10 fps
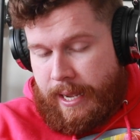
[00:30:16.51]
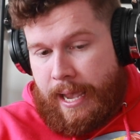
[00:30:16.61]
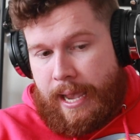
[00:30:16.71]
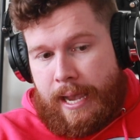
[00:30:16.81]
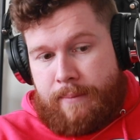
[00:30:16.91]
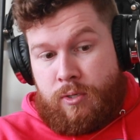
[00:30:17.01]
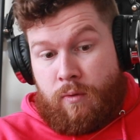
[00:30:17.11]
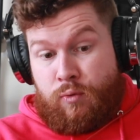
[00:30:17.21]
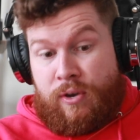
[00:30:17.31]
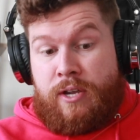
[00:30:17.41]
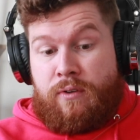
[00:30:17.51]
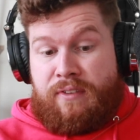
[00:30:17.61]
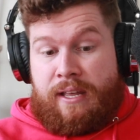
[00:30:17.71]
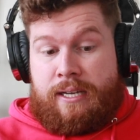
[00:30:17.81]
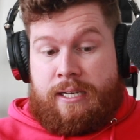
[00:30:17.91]
Um, so it was really good
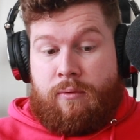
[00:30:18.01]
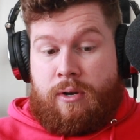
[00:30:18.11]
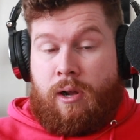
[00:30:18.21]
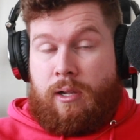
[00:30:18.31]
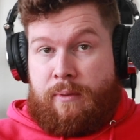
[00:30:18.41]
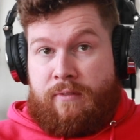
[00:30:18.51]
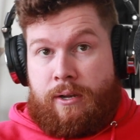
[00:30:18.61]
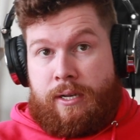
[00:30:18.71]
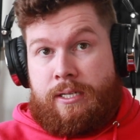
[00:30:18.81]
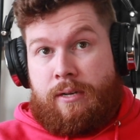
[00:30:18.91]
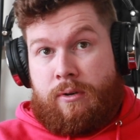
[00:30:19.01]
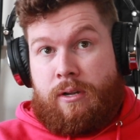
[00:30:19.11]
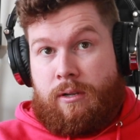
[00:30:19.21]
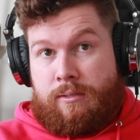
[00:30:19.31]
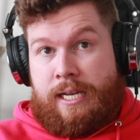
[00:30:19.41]
for that, and I would call them every night, and I would
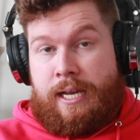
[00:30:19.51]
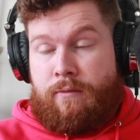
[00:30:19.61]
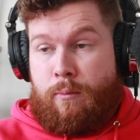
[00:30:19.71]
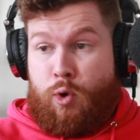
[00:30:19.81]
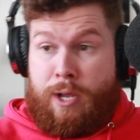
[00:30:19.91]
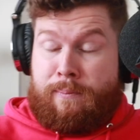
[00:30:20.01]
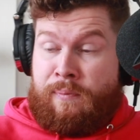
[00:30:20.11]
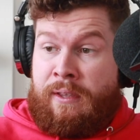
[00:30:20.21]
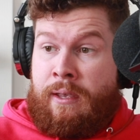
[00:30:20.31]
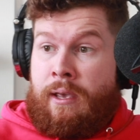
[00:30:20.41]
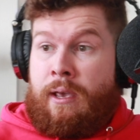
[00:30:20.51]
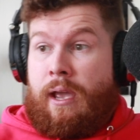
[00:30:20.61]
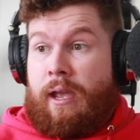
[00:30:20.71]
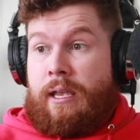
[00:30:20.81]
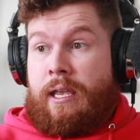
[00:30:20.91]
call dad every morning,
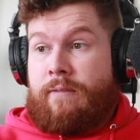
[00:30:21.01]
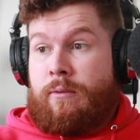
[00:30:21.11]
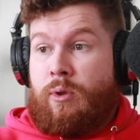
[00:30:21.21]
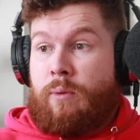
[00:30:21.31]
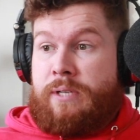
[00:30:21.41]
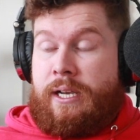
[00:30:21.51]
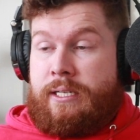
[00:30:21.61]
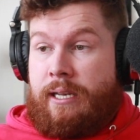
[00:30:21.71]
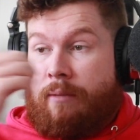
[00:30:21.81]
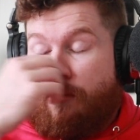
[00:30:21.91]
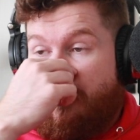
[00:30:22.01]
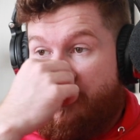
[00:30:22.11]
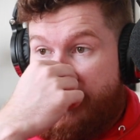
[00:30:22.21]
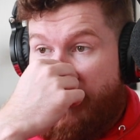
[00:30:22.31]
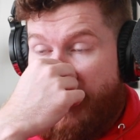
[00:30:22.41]
and give them an update and let them know
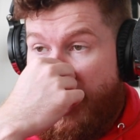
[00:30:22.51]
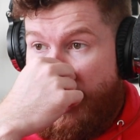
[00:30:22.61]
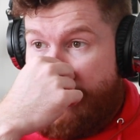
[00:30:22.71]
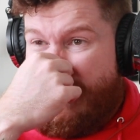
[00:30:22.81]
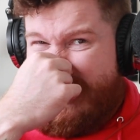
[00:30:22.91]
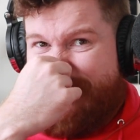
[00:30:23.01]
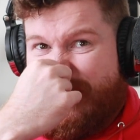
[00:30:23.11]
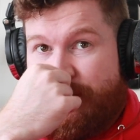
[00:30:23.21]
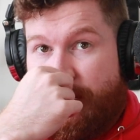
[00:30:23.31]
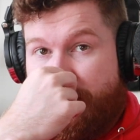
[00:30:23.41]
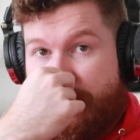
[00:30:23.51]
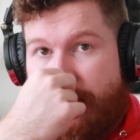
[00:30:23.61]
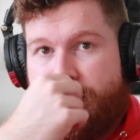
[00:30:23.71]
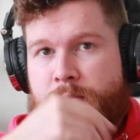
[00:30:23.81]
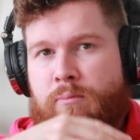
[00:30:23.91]
what was going on, make make sure that I was
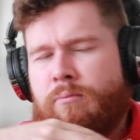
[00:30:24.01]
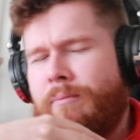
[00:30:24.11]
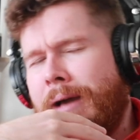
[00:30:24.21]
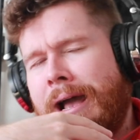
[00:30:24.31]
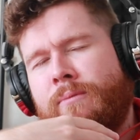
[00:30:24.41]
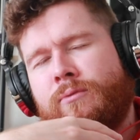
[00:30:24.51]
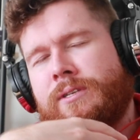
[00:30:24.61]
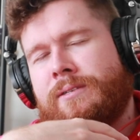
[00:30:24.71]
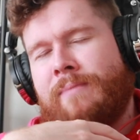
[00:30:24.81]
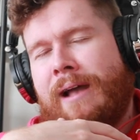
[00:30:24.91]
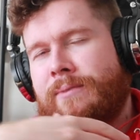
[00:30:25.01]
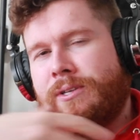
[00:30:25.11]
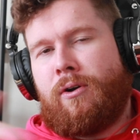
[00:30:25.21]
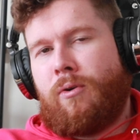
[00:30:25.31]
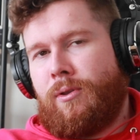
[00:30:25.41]
safe. Because mom was mom
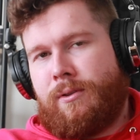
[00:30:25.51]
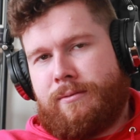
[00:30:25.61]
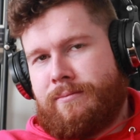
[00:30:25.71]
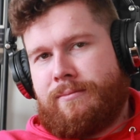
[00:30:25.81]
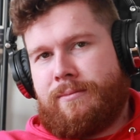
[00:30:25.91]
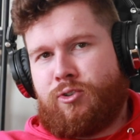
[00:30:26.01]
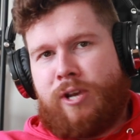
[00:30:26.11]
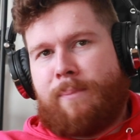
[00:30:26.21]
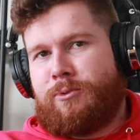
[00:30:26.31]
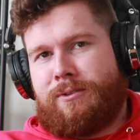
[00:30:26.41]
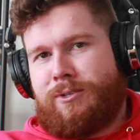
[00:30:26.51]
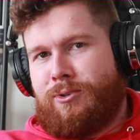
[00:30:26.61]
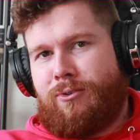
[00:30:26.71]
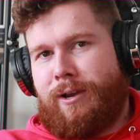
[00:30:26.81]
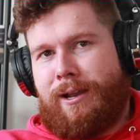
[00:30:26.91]
was a whole other chapter of the
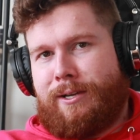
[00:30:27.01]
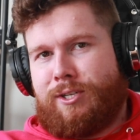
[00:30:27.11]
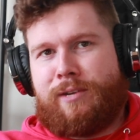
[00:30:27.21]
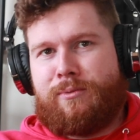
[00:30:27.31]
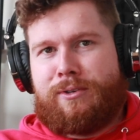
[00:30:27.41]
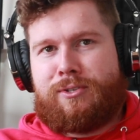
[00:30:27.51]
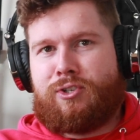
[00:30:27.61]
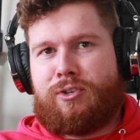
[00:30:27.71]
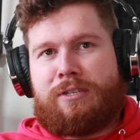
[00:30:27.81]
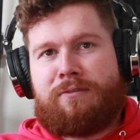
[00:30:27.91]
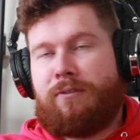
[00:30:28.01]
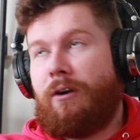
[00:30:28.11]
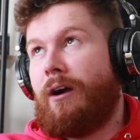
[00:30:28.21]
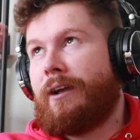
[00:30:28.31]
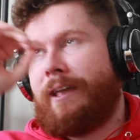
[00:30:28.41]
story. Like she was just
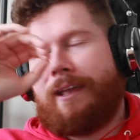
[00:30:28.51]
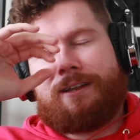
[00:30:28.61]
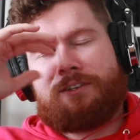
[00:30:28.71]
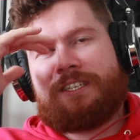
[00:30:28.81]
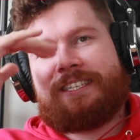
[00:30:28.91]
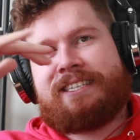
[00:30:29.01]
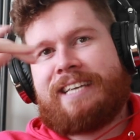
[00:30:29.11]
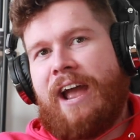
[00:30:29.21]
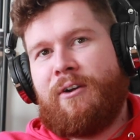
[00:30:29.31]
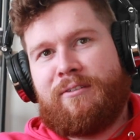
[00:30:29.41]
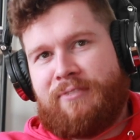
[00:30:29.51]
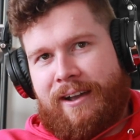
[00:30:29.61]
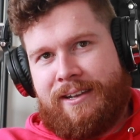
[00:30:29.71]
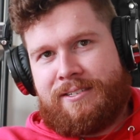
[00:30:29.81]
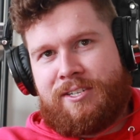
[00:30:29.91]
fucking
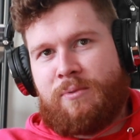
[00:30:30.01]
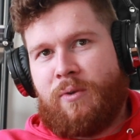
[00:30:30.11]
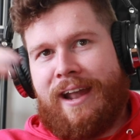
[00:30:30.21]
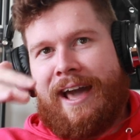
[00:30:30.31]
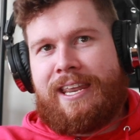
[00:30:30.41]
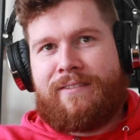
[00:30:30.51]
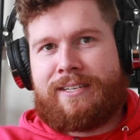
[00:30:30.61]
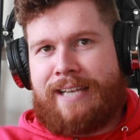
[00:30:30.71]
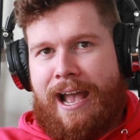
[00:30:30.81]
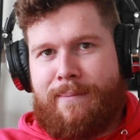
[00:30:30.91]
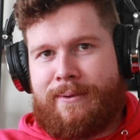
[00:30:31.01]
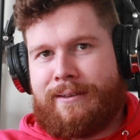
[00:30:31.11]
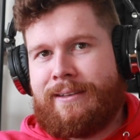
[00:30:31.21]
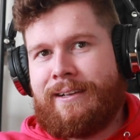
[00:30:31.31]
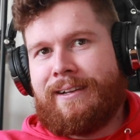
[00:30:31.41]
terrified. She didn't want any of it to
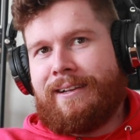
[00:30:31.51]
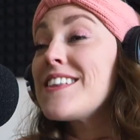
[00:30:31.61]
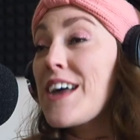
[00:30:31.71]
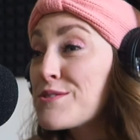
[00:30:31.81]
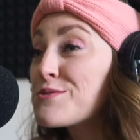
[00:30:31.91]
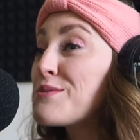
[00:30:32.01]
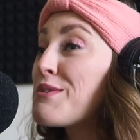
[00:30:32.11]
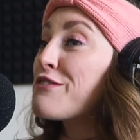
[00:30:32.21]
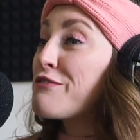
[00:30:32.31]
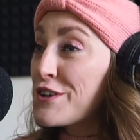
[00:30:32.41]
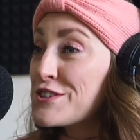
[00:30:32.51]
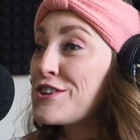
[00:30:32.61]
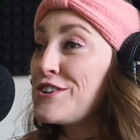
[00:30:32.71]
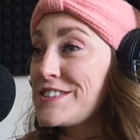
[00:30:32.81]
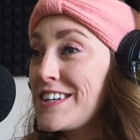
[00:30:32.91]
happen. That was one um, of my
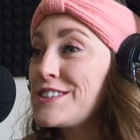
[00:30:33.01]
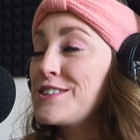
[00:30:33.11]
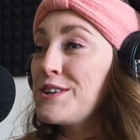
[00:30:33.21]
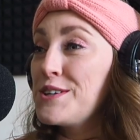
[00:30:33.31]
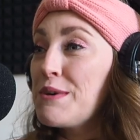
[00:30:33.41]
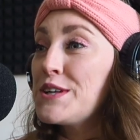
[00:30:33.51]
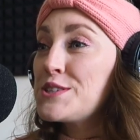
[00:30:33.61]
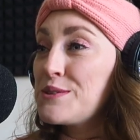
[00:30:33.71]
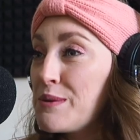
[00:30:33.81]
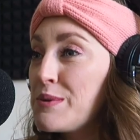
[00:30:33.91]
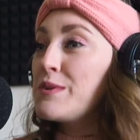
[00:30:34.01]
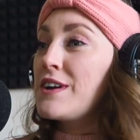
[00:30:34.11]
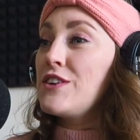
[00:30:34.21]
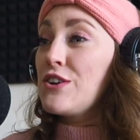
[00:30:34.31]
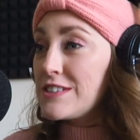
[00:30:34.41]
first thoughts, actually, when you mentioned about
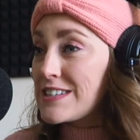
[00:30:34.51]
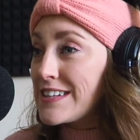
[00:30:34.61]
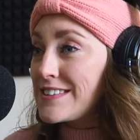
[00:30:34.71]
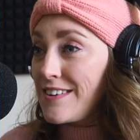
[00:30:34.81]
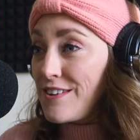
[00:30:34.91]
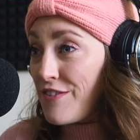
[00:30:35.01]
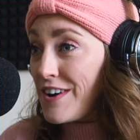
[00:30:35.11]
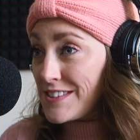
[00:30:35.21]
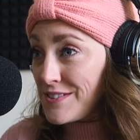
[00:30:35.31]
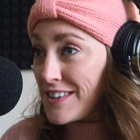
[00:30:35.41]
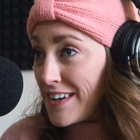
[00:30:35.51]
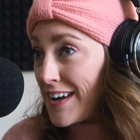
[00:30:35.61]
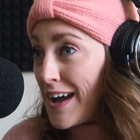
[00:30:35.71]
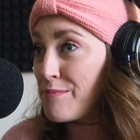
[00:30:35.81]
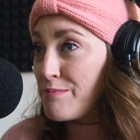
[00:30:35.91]
people giving you unsolicited advice. I was
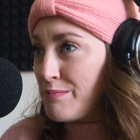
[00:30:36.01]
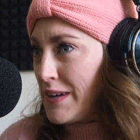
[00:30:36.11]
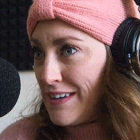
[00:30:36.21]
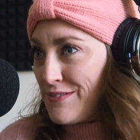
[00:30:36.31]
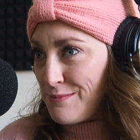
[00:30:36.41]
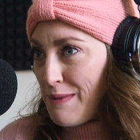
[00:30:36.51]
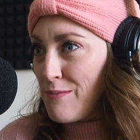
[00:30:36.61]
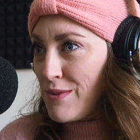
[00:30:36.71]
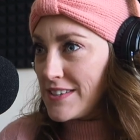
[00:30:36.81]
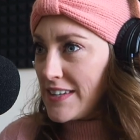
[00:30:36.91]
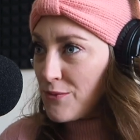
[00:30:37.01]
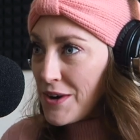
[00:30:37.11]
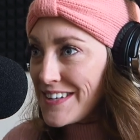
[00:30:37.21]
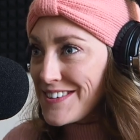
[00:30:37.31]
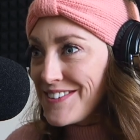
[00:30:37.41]
like, I can't believe his mum wasn't like,
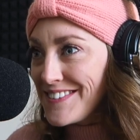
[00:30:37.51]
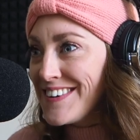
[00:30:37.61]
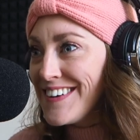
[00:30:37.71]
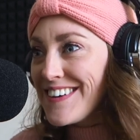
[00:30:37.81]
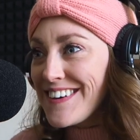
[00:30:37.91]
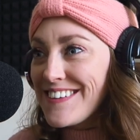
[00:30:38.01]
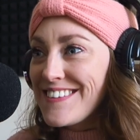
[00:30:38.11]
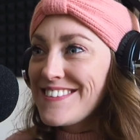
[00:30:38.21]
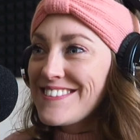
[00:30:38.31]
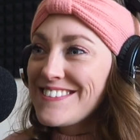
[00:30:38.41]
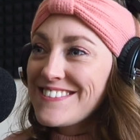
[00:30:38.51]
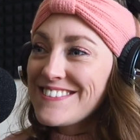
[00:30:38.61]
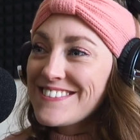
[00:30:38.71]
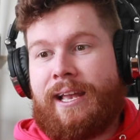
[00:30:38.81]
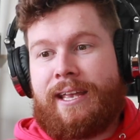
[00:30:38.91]
what are you doing? Mum, mum
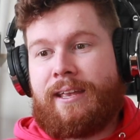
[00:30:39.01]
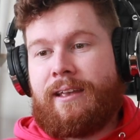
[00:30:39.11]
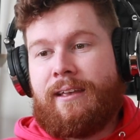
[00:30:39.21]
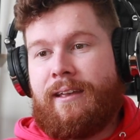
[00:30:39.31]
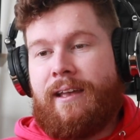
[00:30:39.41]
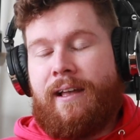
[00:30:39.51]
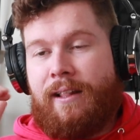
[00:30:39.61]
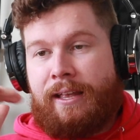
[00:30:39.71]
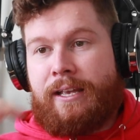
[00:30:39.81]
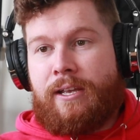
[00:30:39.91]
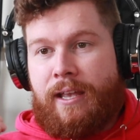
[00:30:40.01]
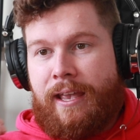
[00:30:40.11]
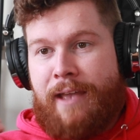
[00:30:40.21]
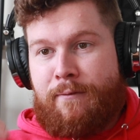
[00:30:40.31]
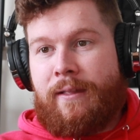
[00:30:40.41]
like, like
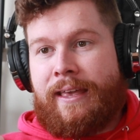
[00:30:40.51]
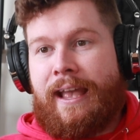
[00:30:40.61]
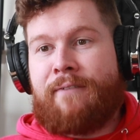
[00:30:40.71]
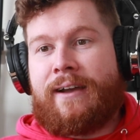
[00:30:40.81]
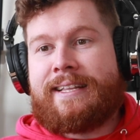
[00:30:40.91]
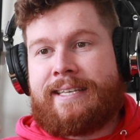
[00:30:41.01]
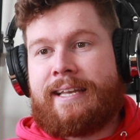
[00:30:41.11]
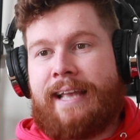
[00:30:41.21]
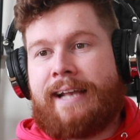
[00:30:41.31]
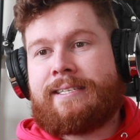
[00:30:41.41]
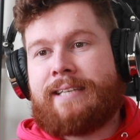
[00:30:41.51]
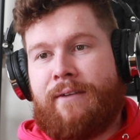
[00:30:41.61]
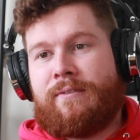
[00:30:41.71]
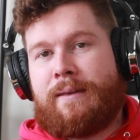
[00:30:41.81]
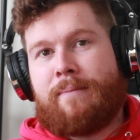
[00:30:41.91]
if like if I had said yes to
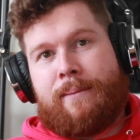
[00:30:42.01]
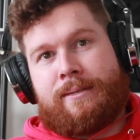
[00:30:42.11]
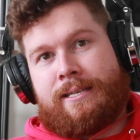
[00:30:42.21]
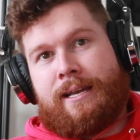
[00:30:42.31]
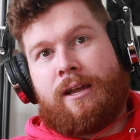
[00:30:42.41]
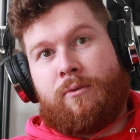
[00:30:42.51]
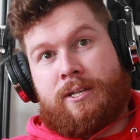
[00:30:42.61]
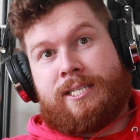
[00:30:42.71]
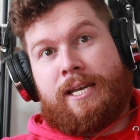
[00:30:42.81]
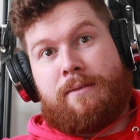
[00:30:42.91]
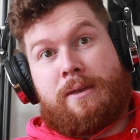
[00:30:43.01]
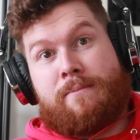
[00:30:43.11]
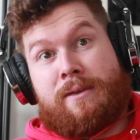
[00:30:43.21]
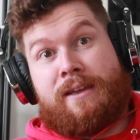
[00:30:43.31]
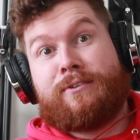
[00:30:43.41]
everything mum had said, I would have stayed in a B
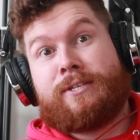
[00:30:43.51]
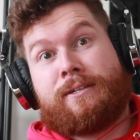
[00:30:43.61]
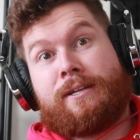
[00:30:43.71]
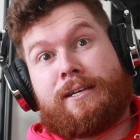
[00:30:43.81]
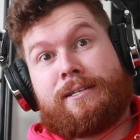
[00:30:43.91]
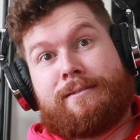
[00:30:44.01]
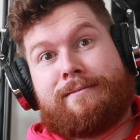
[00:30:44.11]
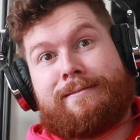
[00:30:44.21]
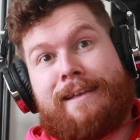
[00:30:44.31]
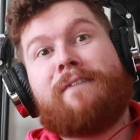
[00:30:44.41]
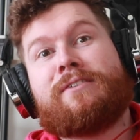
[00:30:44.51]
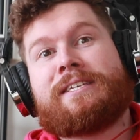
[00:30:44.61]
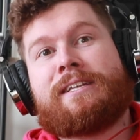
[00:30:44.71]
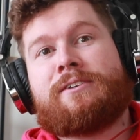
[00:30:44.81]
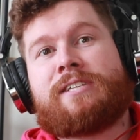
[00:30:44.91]
and B every single night. Every
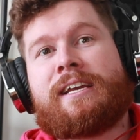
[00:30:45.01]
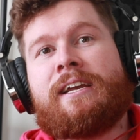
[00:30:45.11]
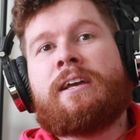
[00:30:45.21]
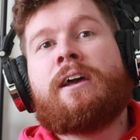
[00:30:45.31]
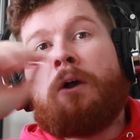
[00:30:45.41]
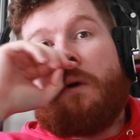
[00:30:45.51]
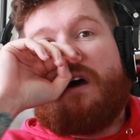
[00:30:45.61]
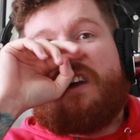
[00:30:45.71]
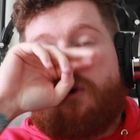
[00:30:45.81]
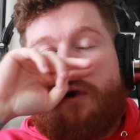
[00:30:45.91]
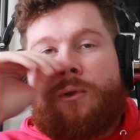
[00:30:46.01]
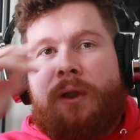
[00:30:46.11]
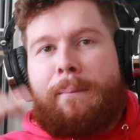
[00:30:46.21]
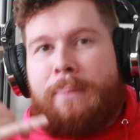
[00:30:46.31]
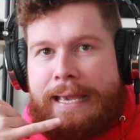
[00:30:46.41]
single night, she's like, you're
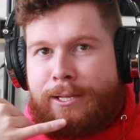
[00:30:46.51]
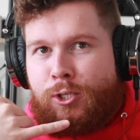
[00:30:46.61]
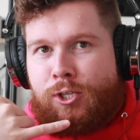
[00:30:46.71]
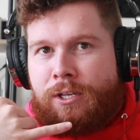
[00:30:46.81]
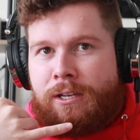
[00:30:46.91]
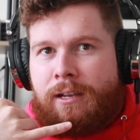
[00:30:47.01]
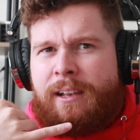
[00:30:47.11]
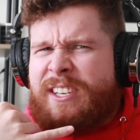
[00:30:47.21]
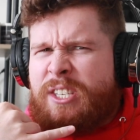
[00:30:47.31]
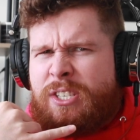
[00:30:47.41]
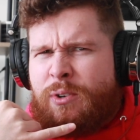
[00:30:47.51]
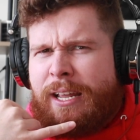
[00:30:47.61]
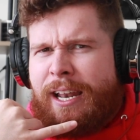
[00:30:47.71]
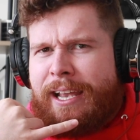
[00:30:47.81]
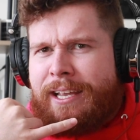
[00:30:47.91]
you're on a beach. Is there
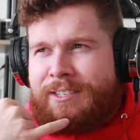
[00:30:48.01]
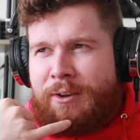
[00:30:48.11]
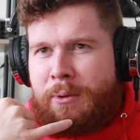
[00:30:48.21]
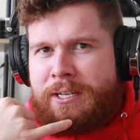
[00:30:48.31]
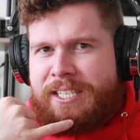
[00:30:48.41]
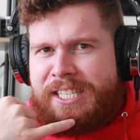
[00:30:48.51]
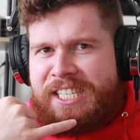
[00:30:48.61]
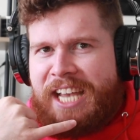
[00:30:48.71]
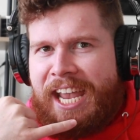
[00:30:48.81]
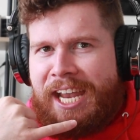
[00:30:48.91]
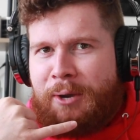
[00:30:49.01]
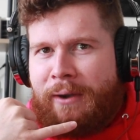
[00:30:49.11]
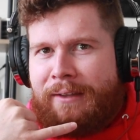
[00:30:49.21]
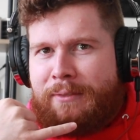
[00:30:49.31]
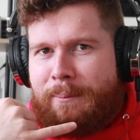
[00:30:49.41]
any like, is there anywhere to stay
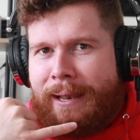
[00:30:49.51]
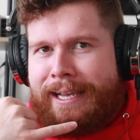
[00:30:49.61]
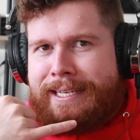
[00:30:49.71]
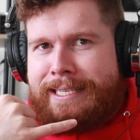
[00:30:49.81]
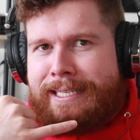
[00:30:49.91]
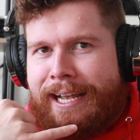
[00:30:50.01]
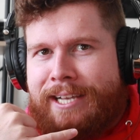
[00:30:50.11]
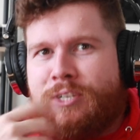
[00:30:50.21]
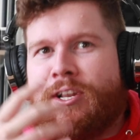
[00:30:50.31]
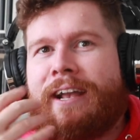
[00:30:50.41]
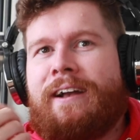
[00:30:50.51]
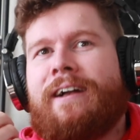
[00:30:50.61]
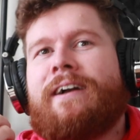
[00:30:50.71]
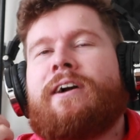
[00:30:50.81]
around the place? Like, like,